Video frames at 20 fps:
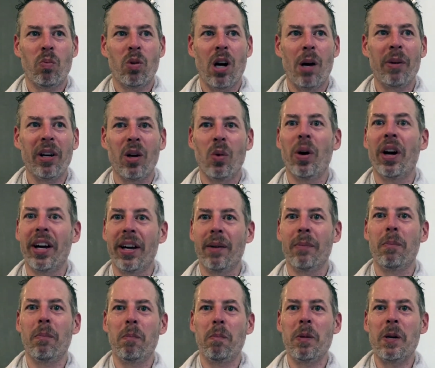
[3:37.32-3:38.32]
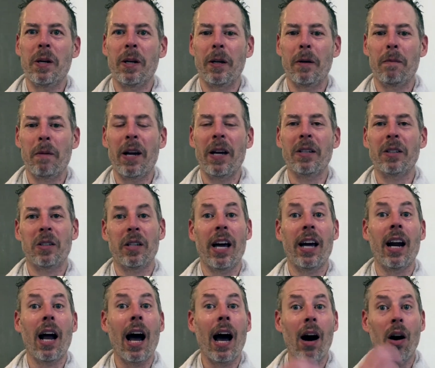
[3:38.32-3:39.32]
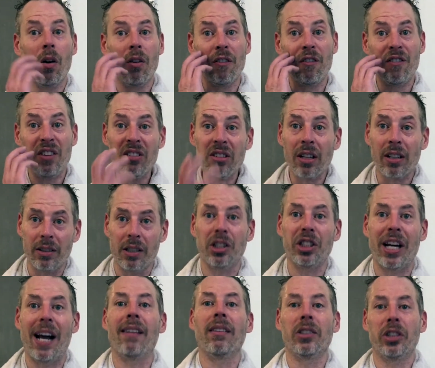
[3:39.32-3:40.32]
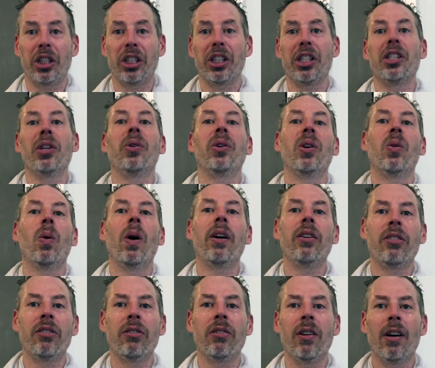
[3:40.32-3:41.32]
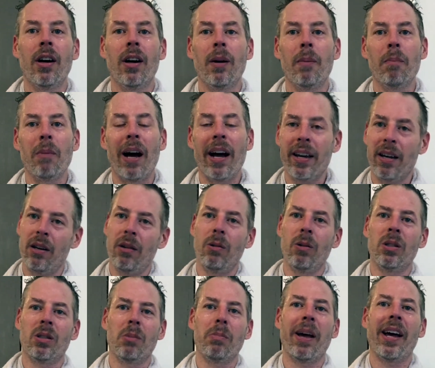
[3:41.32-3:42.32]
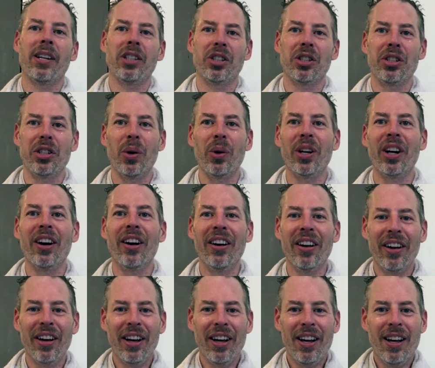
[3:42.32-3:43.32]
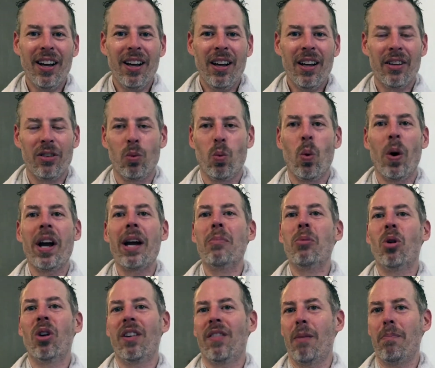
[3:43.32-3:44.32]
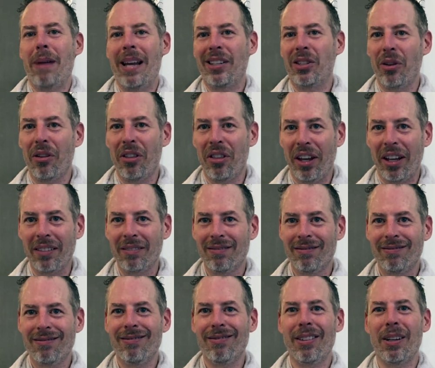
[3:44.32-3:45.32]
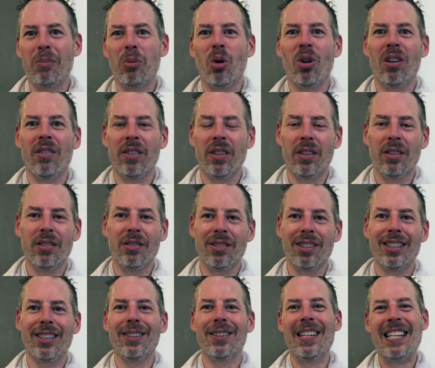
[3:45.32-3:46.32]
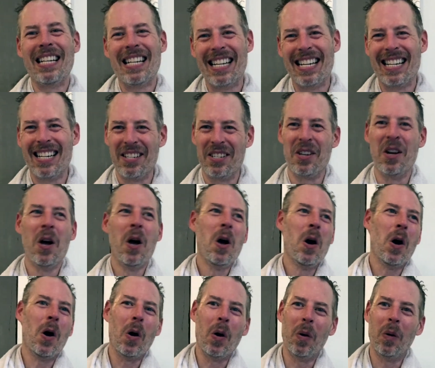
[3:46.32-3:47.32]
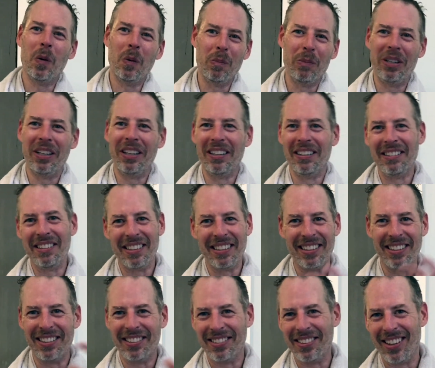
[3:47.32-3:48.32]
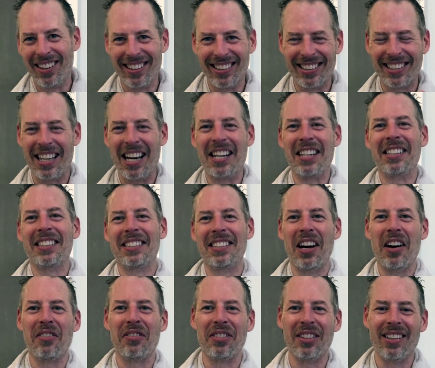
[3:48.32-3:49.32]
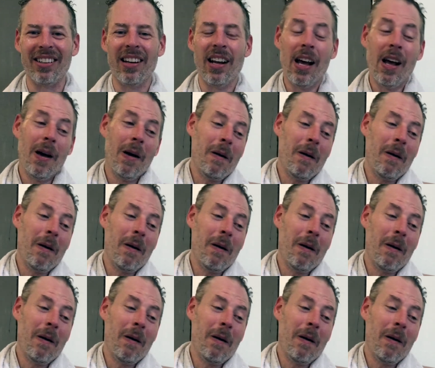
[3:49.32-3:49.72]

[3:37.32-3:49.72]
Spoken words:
coming away being amazed at how physically challenging the yoga was. I had always imagined yoga as way more of a mental thing, way more of an om and all this kind of stuff. And